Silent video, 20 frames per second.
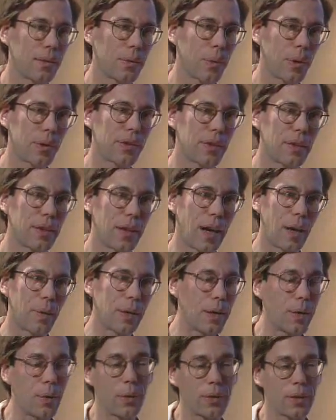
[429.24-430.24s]
it was
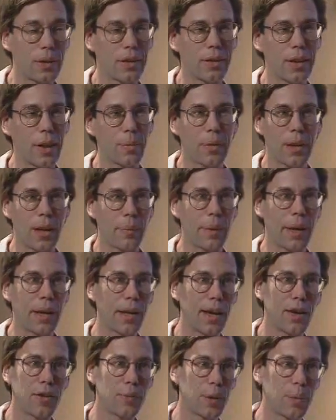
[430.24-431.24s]
an attempt on my
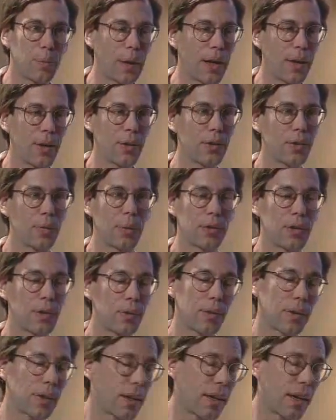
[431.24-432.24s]
life, but by who
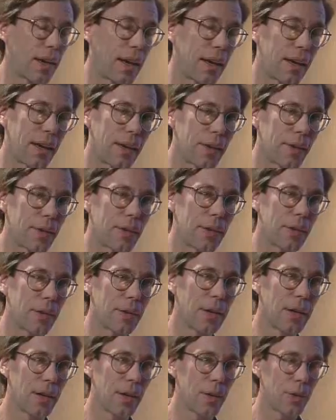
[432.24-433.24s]
specifically, I don't know.
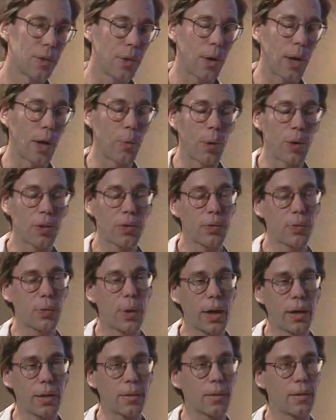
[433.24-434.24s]
Though I was
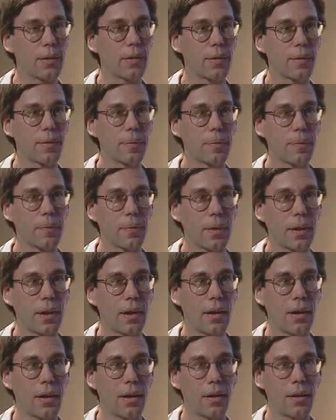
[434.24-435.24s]
threatened
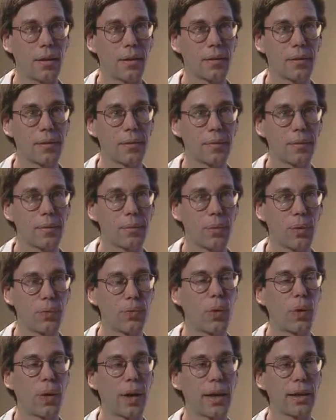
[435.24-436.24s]

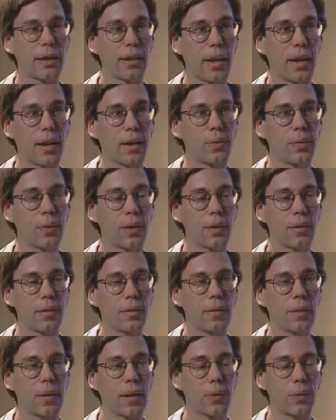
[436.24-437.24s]
before I had left, that
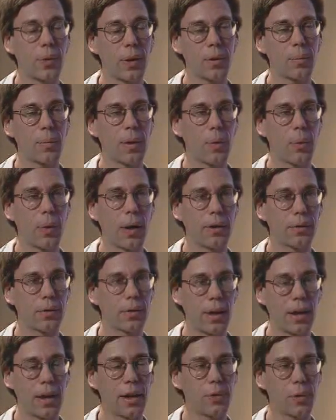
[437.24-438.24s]
they threatened my
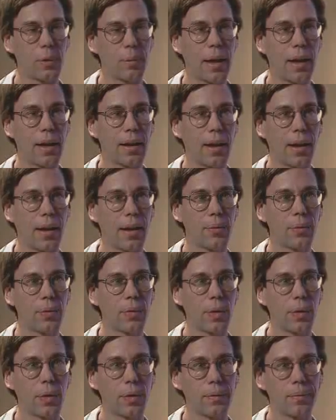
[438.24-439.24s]
wife's life and my life,
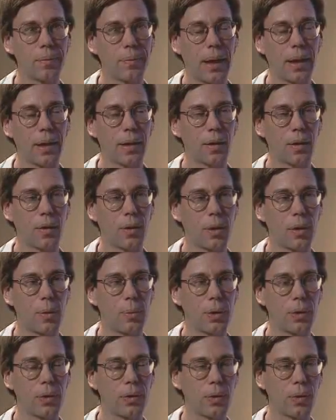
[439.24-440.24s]
so I can only
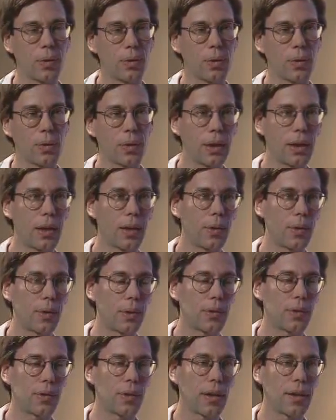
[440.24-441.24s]
put two and two together
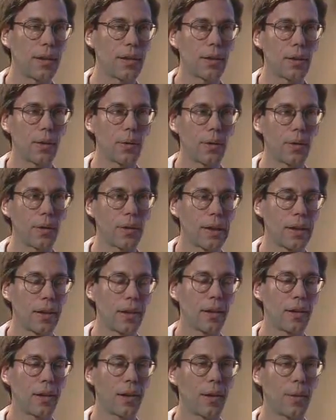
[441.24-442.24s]
and say that they were
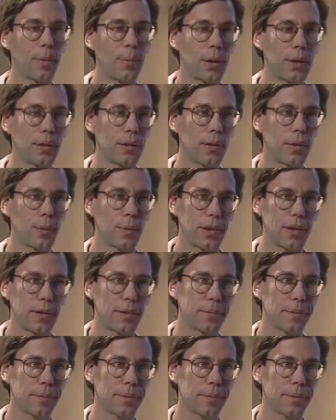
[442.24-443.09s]
kind of pissed at me.